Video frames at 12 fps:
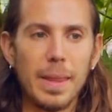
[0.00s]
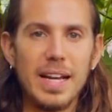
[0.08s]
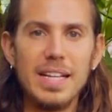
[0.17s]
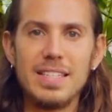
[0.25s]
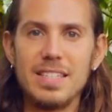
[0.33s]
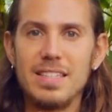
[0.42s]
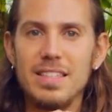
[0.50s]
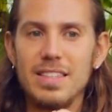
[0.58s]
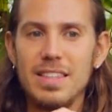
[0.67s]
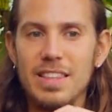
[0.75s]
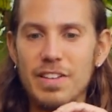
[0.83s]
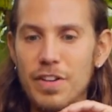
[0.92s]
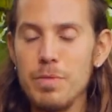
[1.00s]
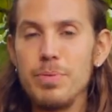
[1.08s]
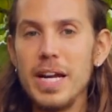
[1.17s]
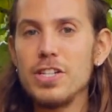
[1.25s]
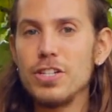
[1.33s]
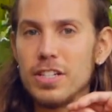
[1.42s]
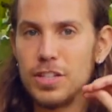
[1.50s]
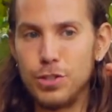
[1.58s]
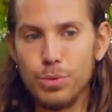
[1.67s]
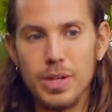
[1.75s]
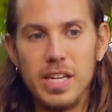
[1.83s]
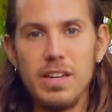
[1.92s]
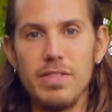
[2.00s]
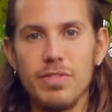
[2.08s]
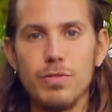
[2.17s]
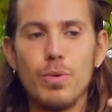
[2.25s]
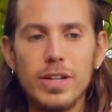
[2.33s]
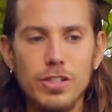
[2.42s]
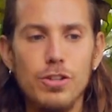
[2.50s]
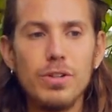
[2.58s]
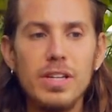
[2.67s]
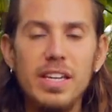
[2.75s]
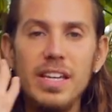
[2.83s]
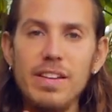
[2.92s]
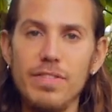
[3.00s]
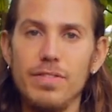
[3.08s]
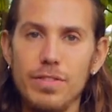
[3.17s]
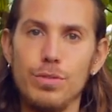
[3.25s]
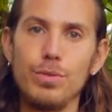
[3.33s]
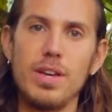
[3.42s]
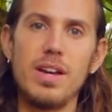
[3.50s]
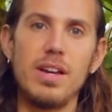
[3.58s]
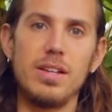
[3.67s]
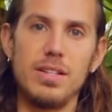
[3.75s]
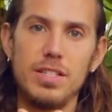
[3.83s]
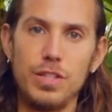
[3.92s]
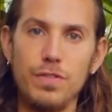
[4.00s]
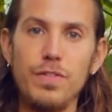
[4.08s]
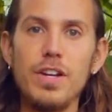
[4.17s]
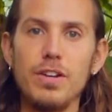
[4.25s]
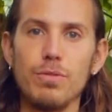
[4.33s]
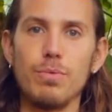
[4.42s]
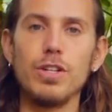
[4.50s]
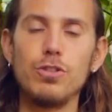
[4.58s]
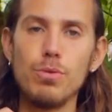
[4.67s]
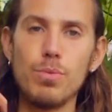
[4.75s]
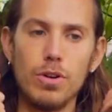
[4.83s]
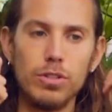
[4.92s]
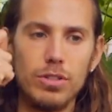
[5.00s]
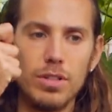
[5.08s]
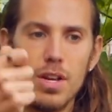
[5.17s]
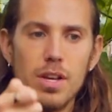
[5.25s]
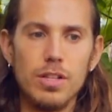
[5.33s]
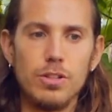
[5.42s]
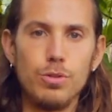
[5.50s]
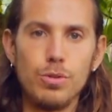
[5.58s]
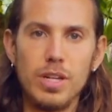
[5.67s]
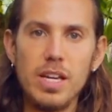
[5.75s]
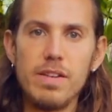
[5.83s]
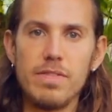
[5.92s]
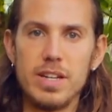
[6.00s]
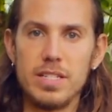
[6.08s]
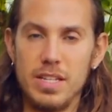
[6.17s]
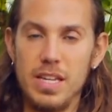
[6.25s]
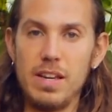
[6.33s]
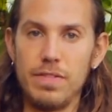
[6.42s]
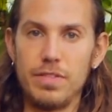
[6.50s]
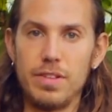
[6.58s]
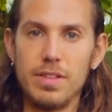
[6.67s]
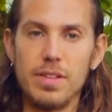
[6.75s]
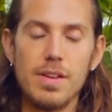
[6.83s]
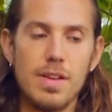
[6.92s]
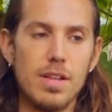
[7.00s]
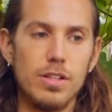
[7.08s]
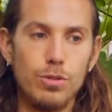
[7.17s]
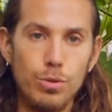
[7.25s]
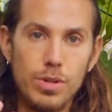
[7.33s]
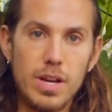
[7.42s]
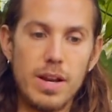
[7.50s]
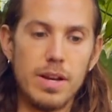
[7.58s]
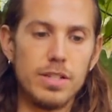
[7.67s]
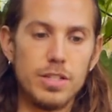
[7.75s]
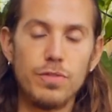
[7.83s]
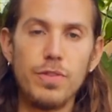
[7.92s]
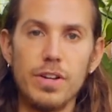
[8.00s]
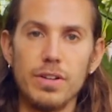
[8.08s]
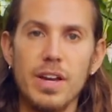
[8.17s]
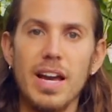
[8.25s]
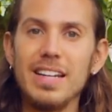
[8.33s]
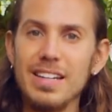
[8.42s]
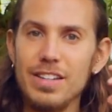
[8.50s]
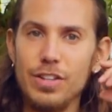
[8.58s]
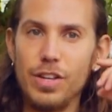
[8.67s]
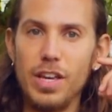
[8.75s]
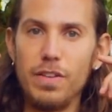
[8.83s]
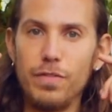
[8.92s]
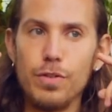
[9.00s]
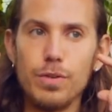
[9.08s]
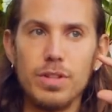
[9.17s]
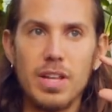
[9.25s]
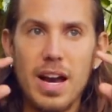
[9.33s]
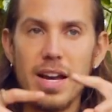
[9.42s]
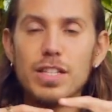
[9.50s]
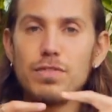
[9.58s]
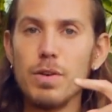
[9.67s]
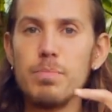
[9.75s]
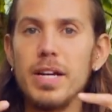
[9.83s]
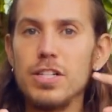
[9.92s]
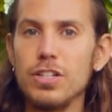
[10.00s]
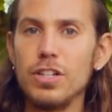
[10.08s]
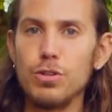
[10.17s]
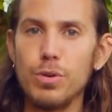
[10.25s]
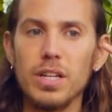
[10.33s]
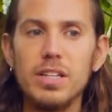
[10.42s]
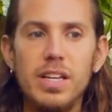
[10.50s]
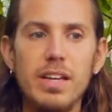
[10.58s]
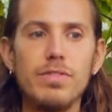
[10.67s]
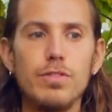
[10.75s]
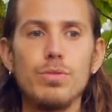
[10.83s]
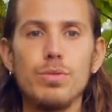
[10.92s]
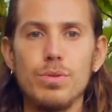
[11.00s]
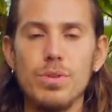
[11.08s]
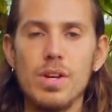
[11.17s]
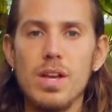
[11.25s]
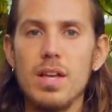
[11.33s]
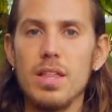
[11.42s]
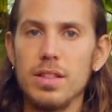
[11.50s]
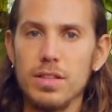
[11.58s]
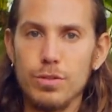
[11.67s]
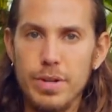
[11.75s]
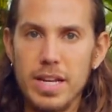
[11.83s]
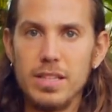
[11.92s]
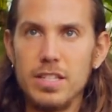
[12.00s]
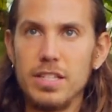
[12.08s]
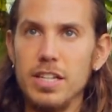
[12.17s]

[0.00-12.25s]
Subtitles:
it's the vibration that you give, what you give to the sphere, what you want to give as a gift to the sphere. And the highest vibration that you can give to create this